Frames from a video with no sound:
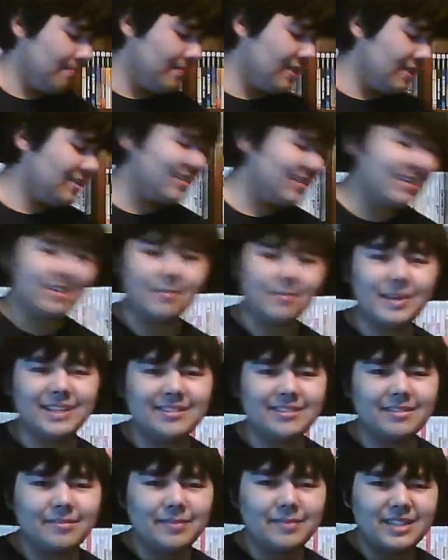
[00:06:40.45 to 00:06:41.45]
This is in the
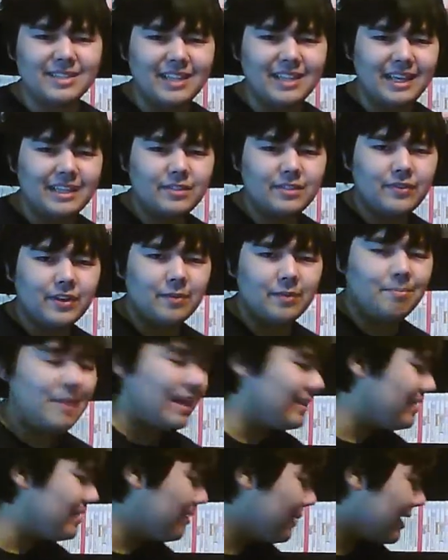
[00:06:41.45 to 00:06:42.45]
miscellaneous video
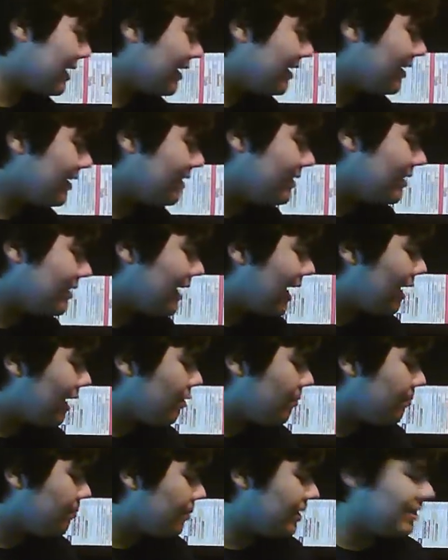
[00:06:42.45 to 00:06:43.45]
mainly because I
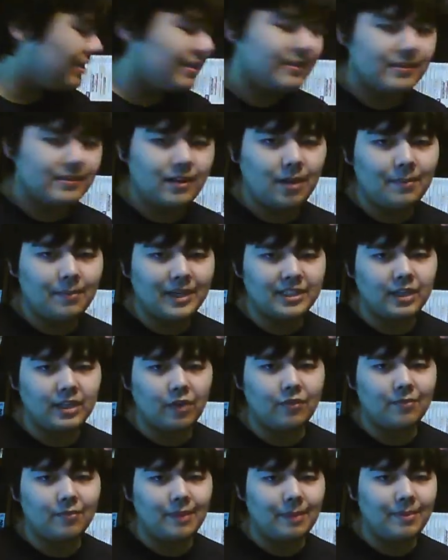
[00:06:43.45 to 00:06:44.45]
don't put this on my
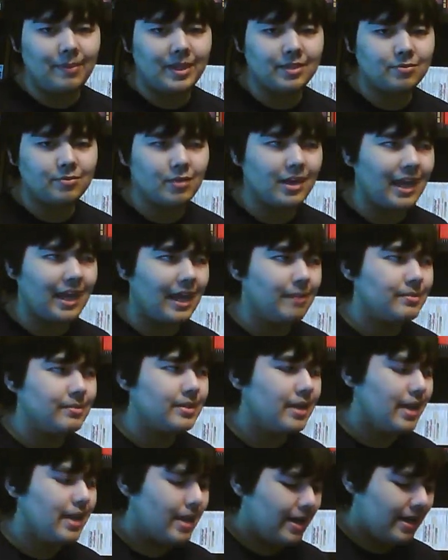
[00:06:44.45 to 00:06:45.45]
shelf of my PS1 games,
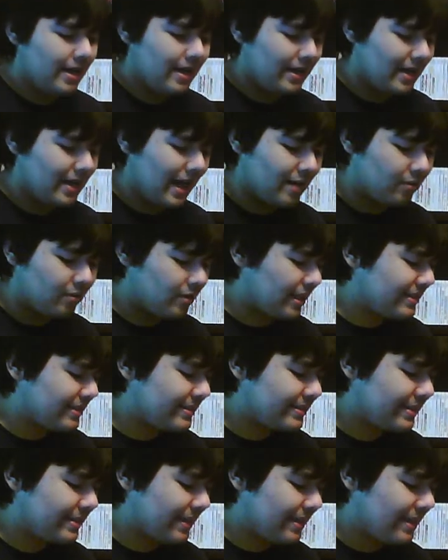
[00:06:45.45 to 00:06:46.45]
and I don't
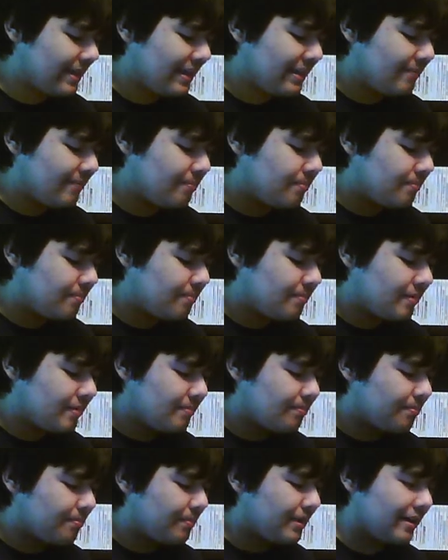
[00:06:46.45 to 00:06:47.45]
necessarily
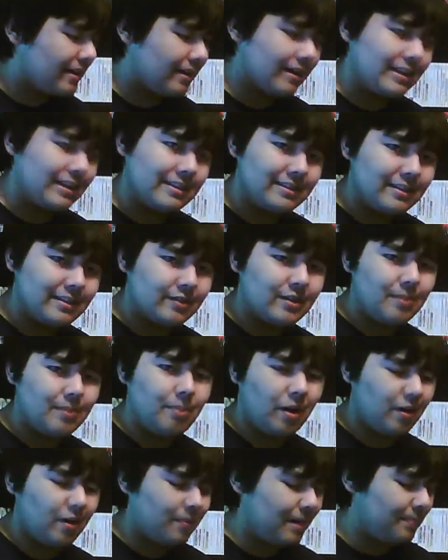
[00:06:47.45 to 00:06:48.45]
consider
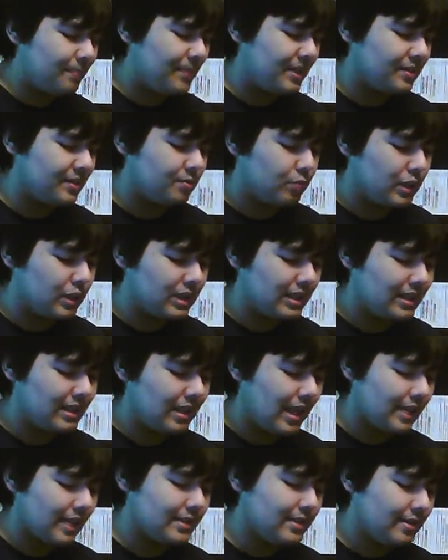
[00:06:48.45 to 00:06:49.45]
it part of my PS1
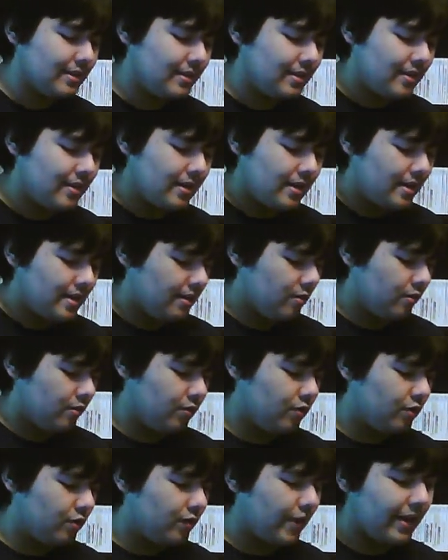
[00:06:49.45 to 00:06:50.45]
collection,
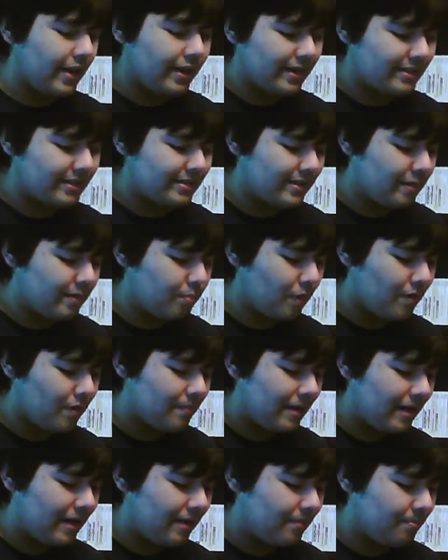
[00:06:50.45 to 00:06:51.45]
nor do I consider it part
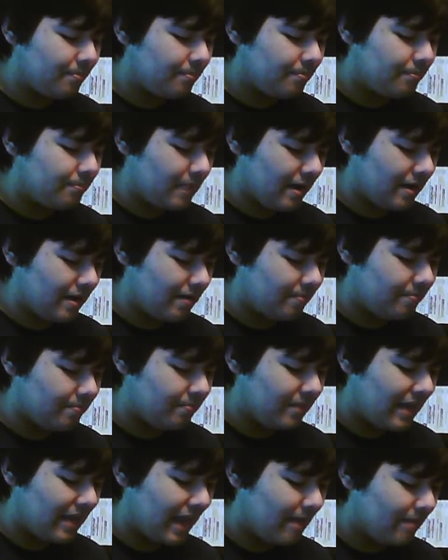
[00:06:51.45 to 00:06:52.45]
of my
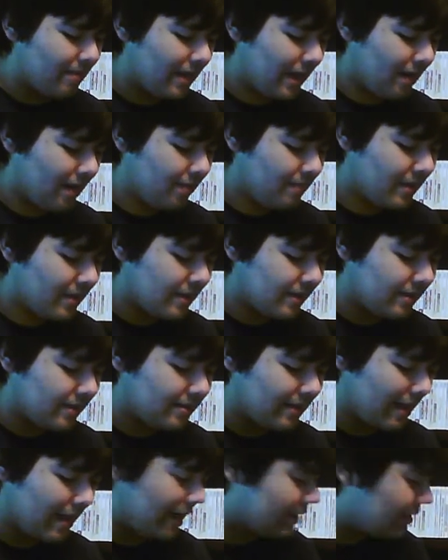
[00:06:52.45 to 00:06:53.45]
game count
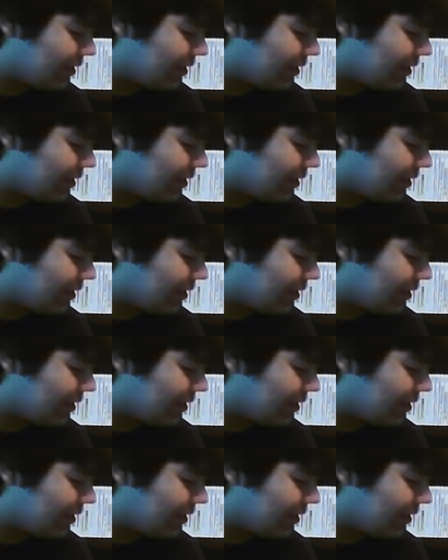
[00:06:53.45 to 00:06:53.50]
because I